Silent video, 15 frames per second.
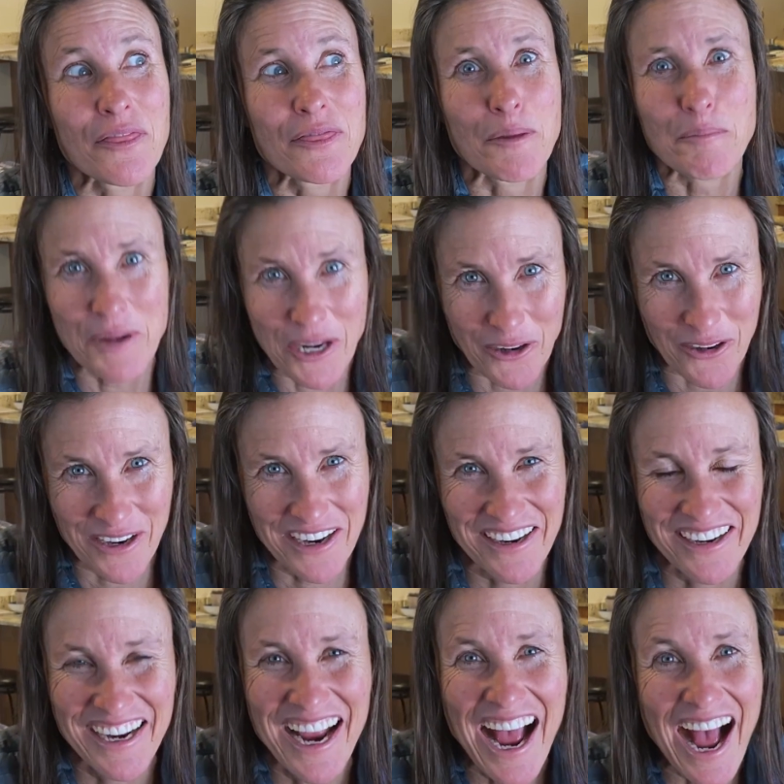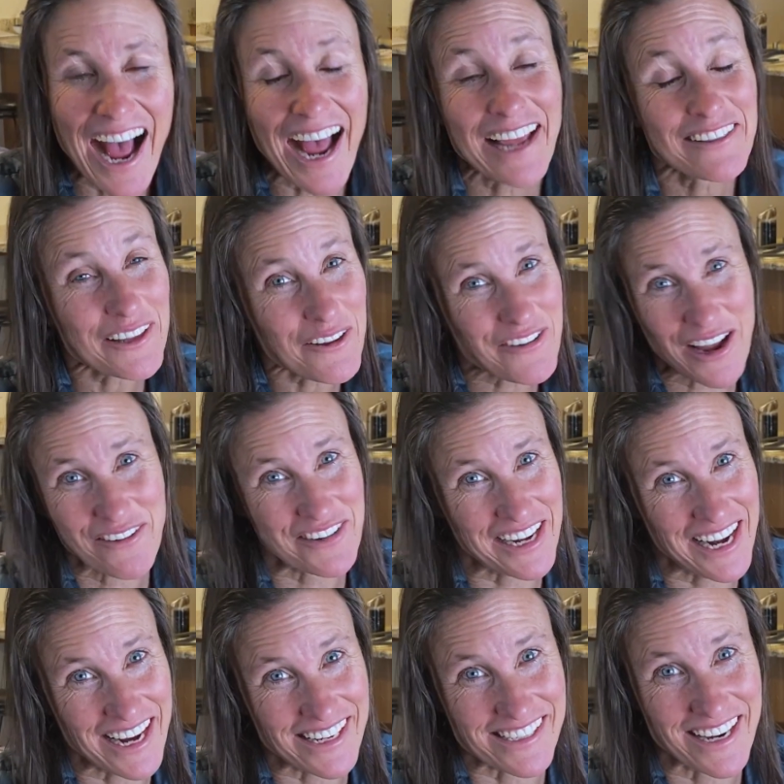the beer. I love having a
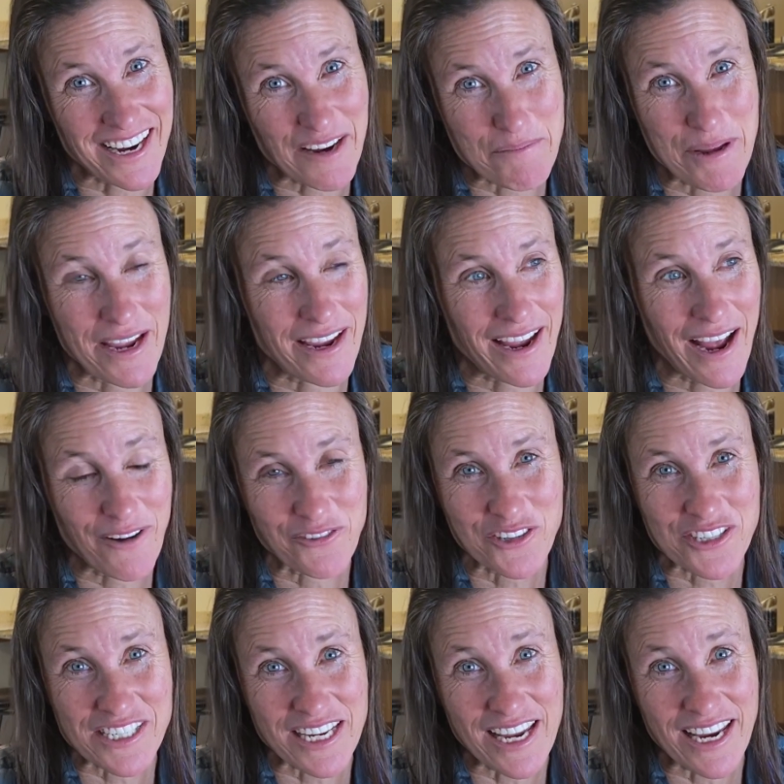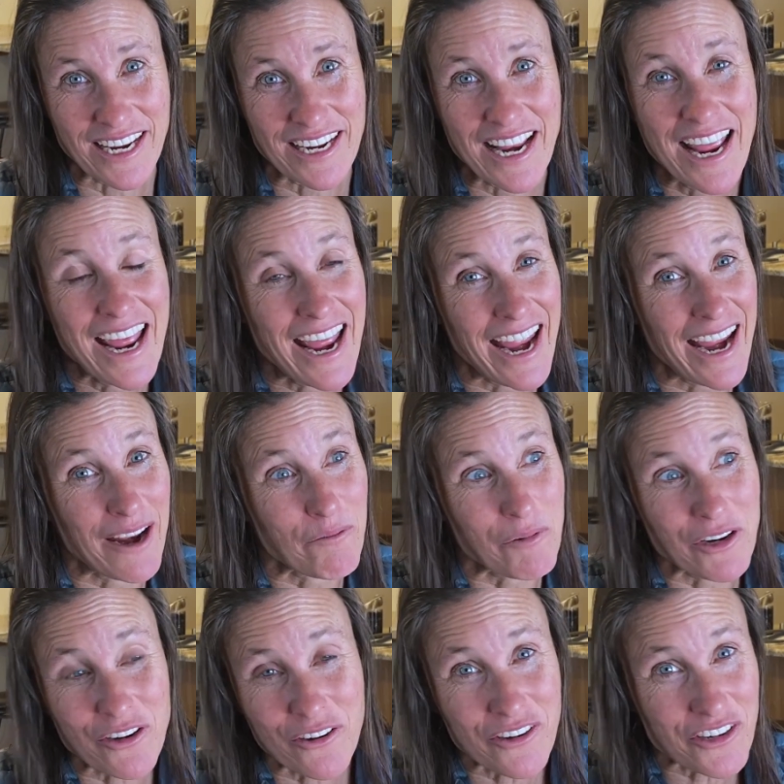hazy IPA after skiing. And when
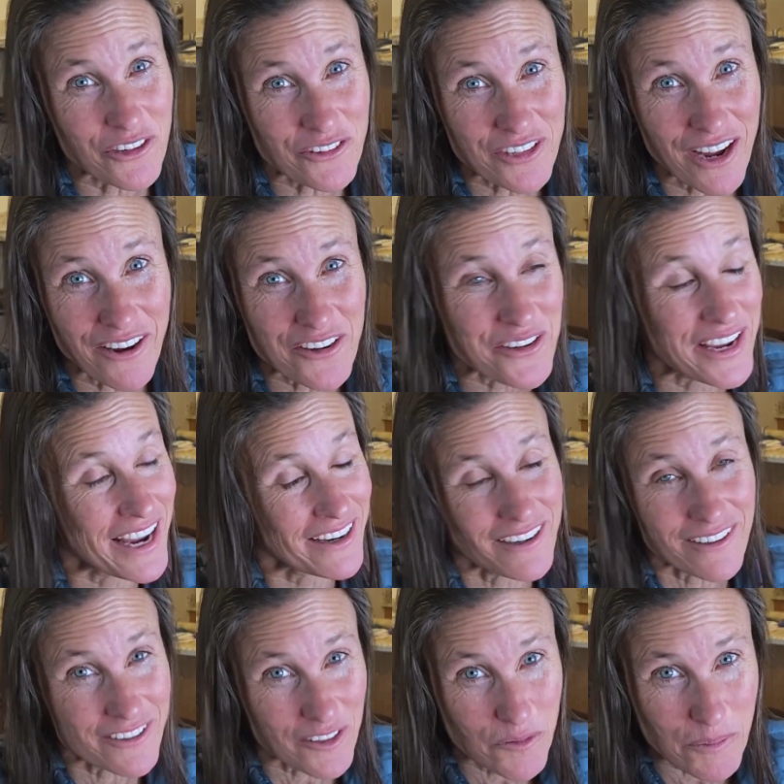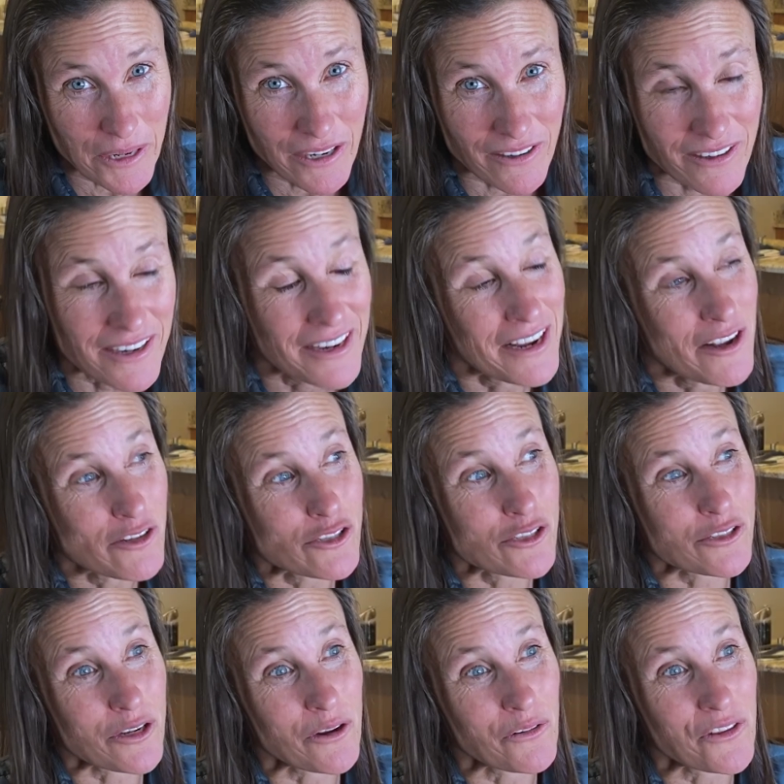you're in Utah, you can't get good beer.
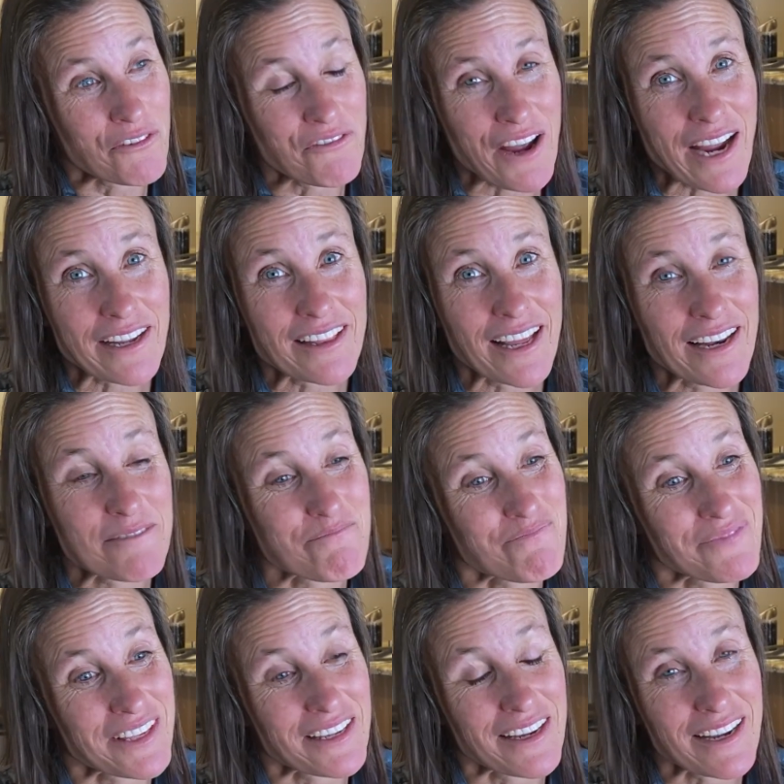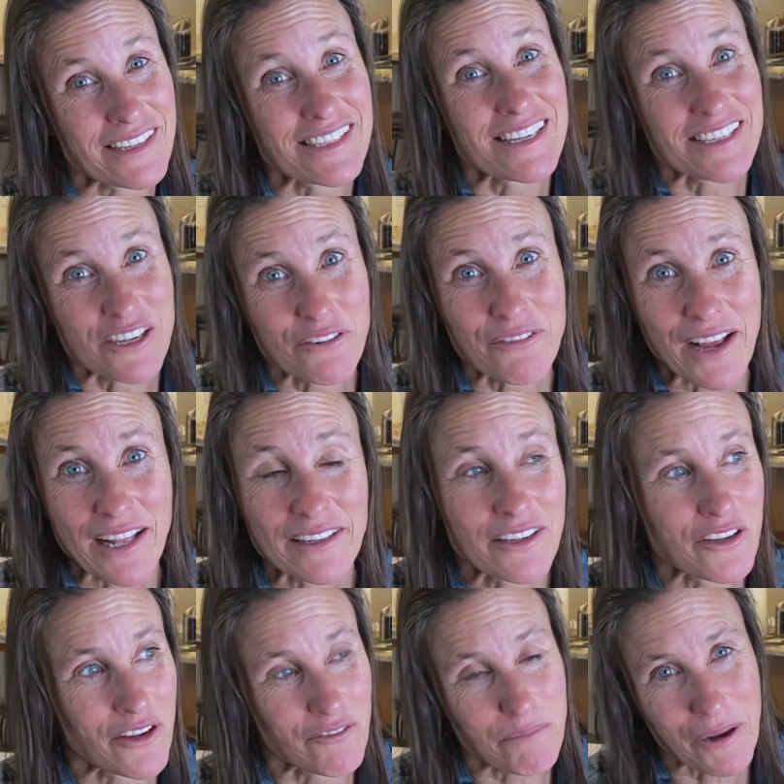So the fact that, yes, Deer Valley,
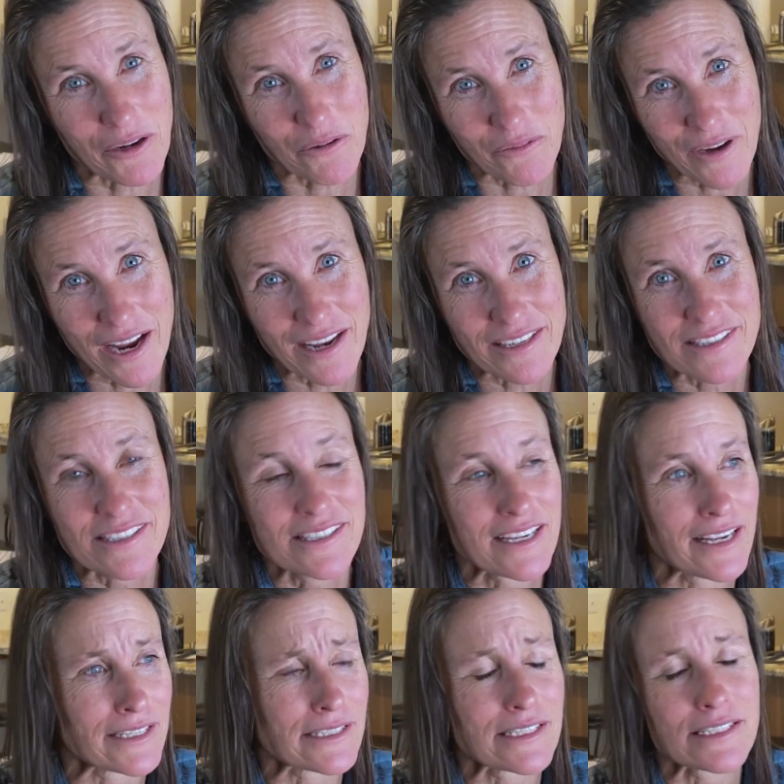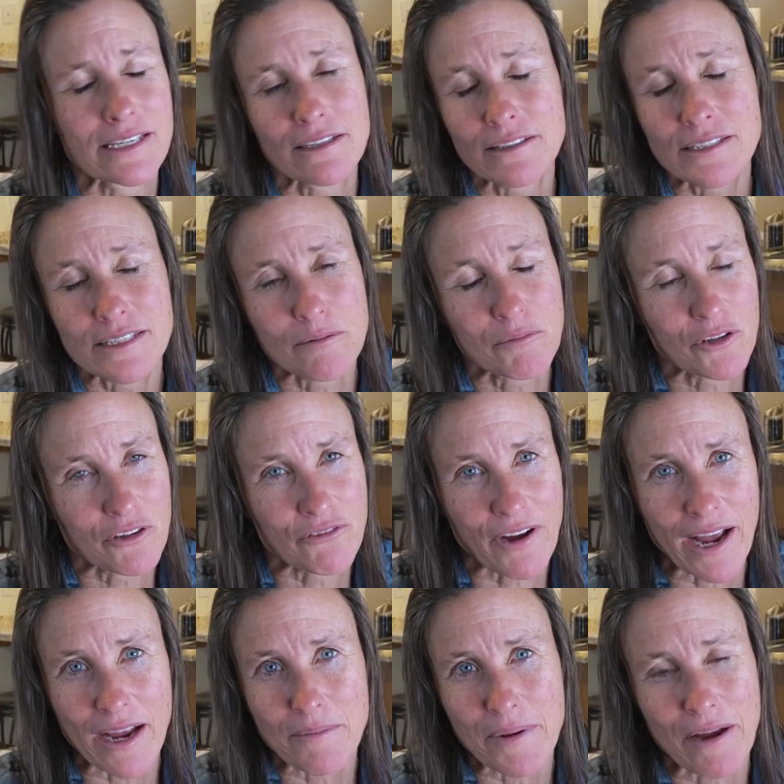you have better runs, it's still similar
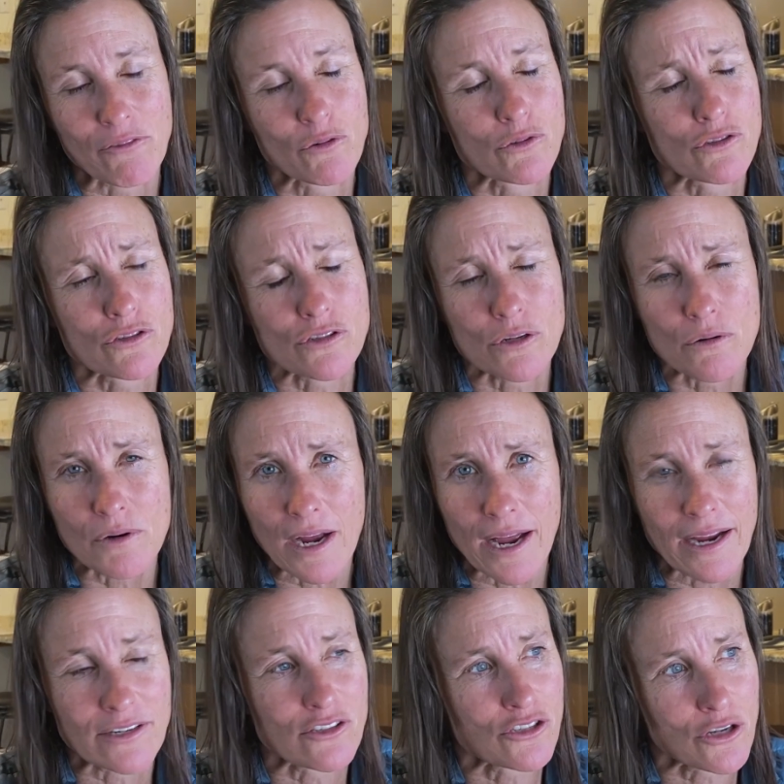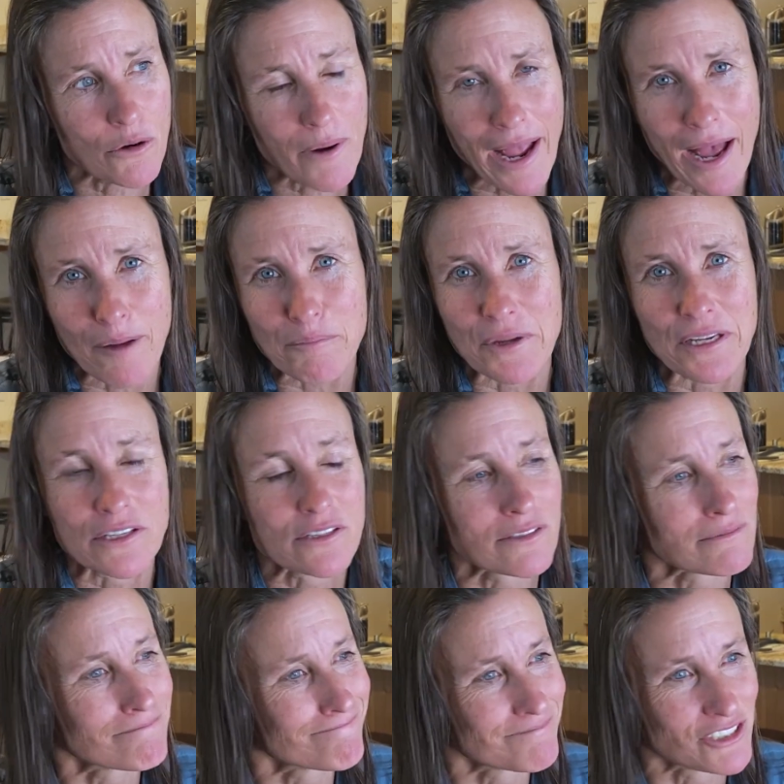vibe. Everyone's so kind, so happy,
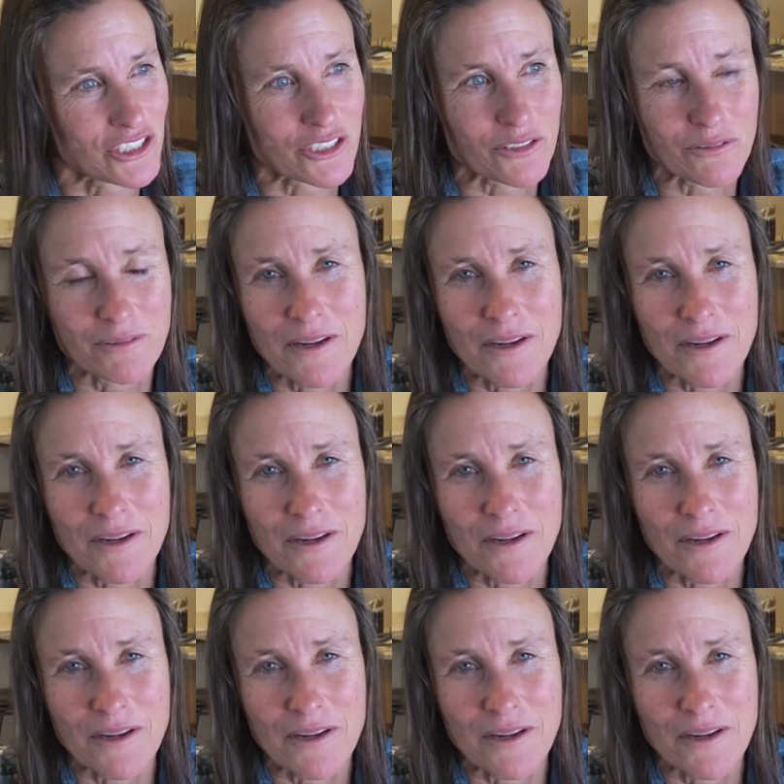just